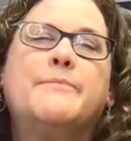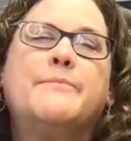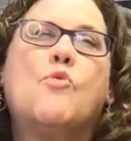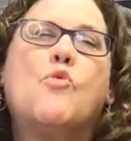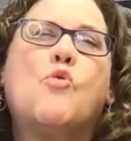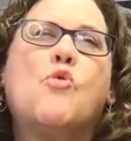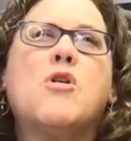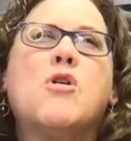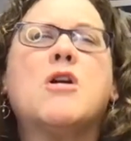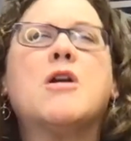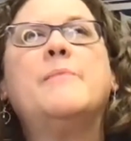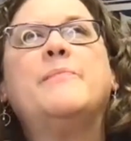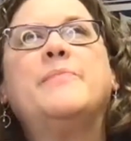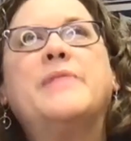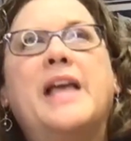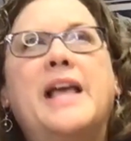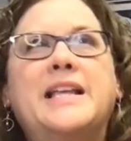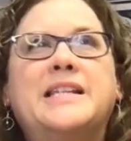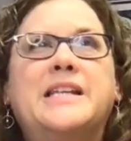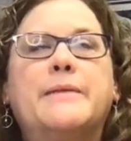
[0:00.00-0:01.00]
more
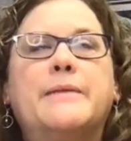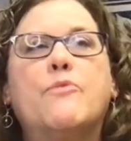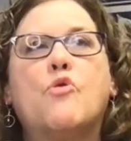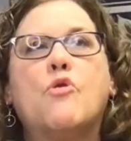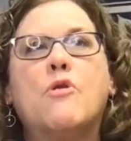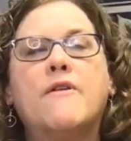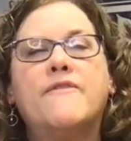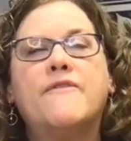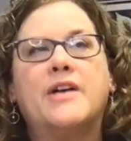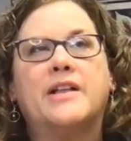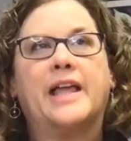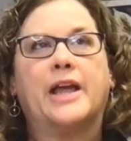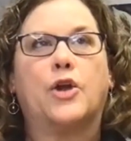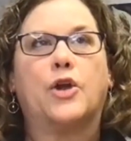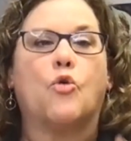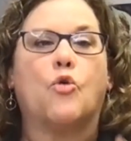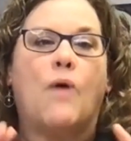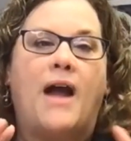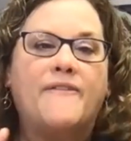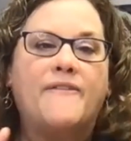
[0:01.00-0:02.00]
of a like
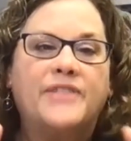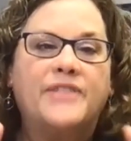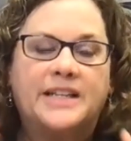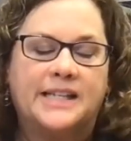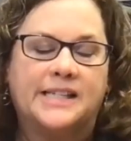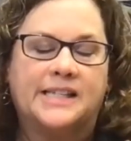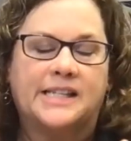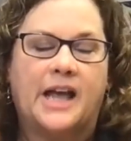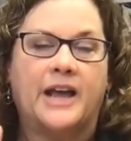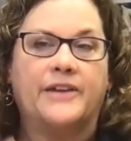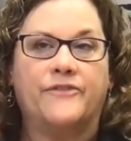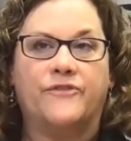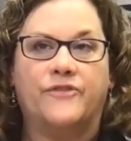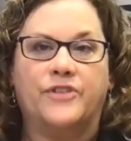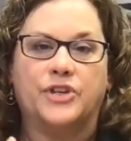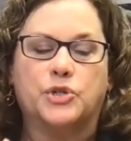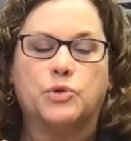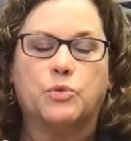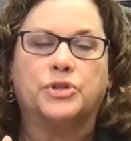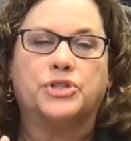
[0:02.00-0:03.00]
graphic design
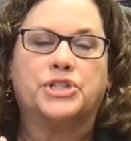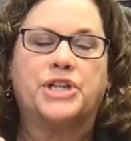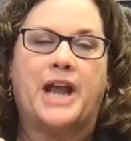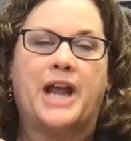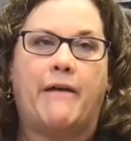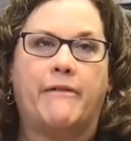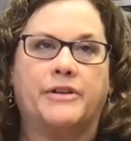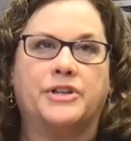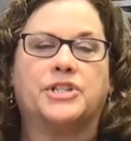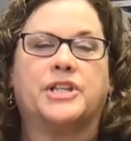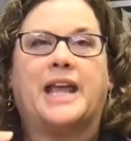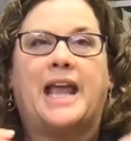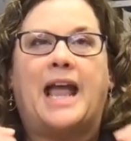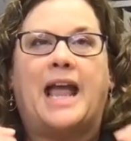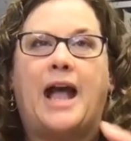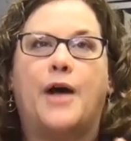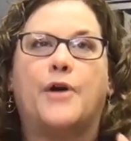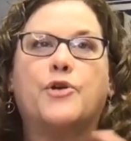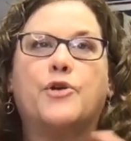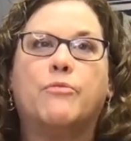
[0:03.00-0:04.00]
visual challenge? Like
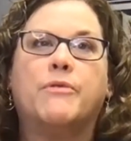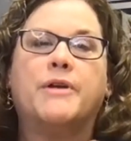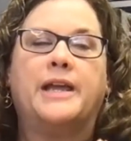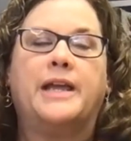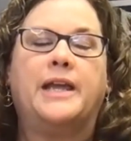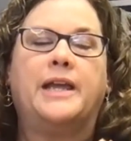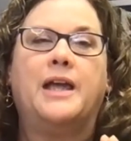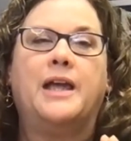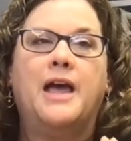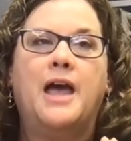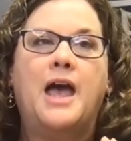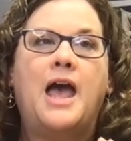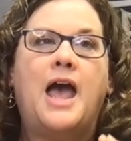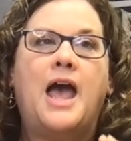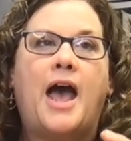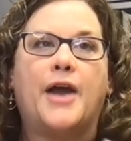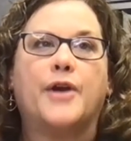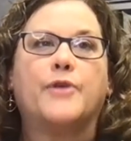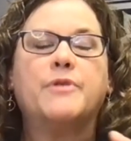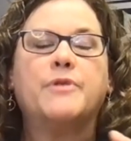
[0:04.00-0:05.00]
how do we
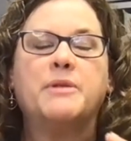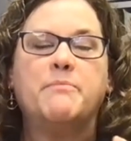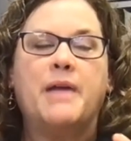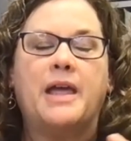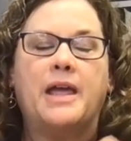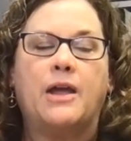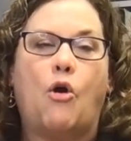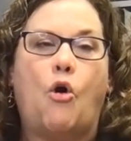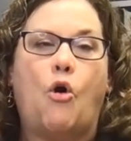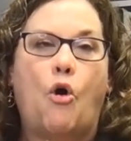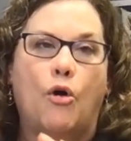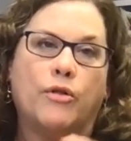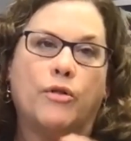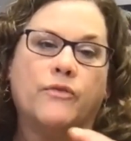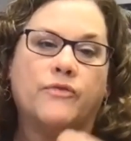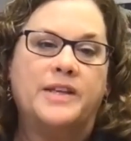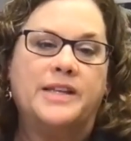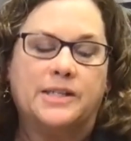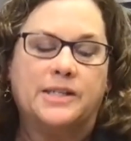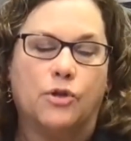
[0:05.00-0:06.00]
make all of
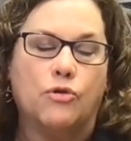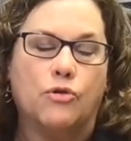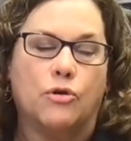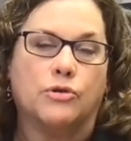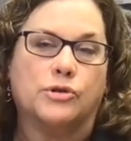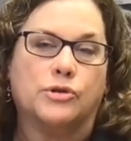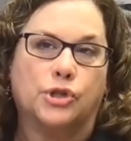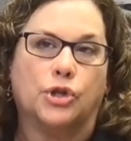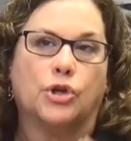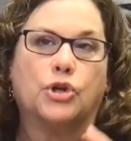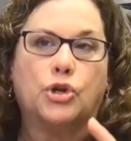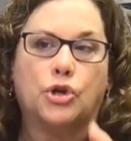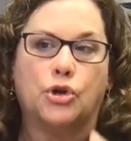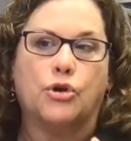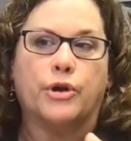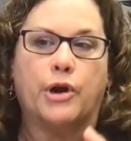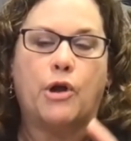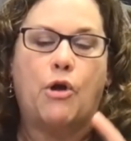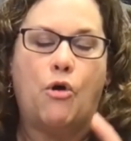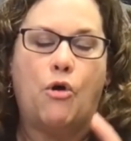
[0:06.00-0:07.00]
these logos look
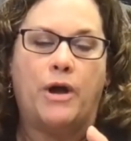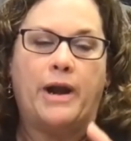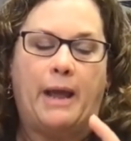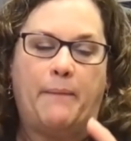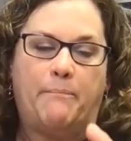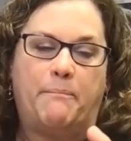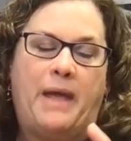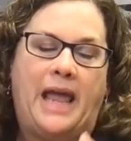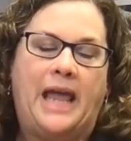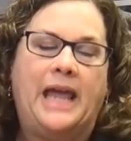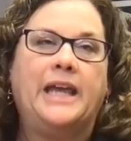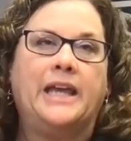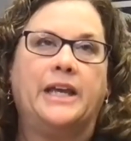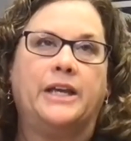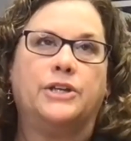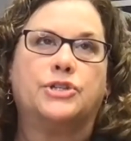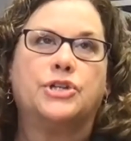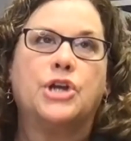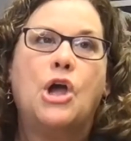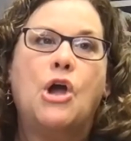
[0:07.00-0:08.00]
good on a
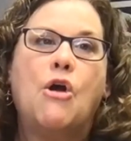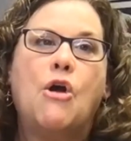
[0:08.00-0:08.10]
page?